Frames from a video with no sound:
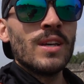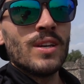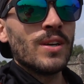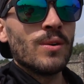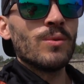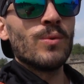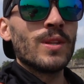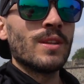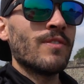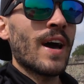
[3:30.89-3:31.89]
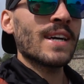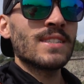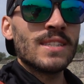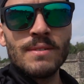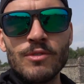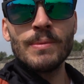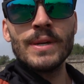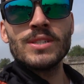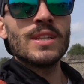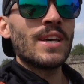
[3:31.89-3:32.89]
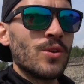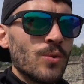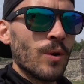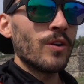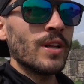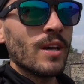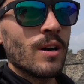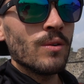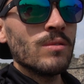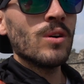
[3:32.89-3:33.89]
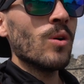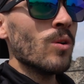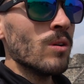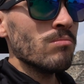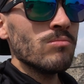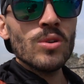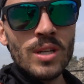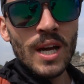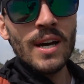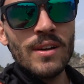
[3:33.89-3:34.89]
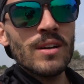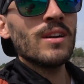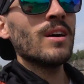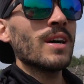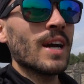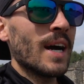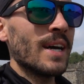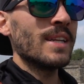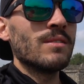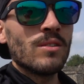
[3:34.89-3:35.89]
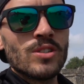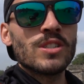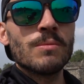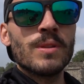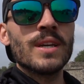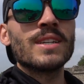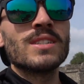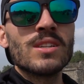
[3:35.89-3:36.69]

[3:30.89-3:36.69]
you know, with the facts, the information that you already know, or you can hire a guide and learn some things.